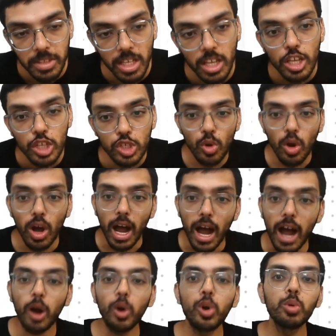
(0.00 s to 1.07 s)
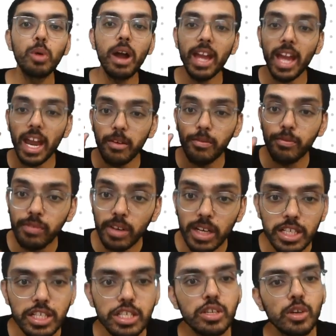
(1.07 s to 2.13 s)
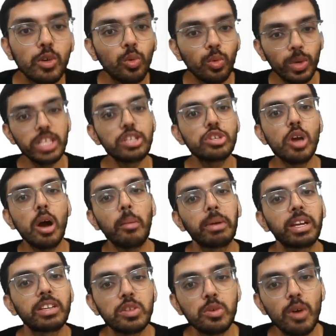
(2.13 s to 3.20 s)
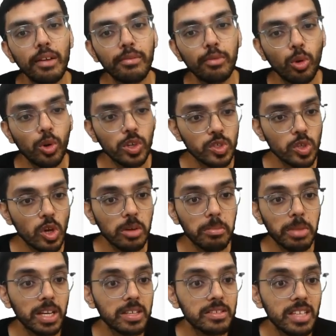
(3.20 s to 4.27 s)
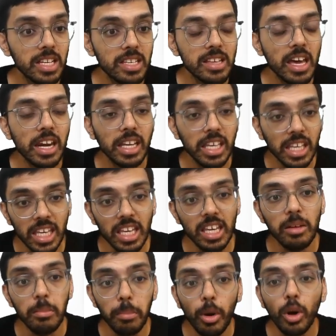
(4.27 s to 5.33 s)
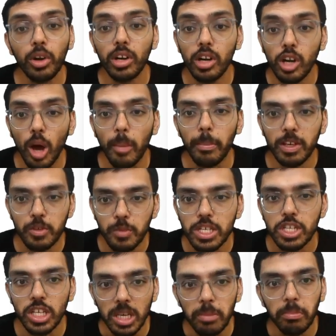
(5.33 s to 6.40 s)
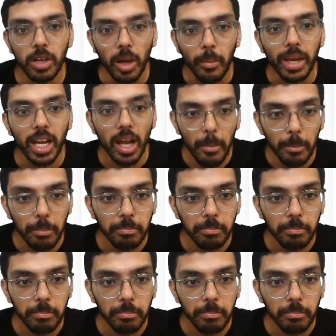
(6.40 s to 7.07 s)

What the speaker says: So how do I, and first, which topics do I focus on, because these are key important topics which keep coming up.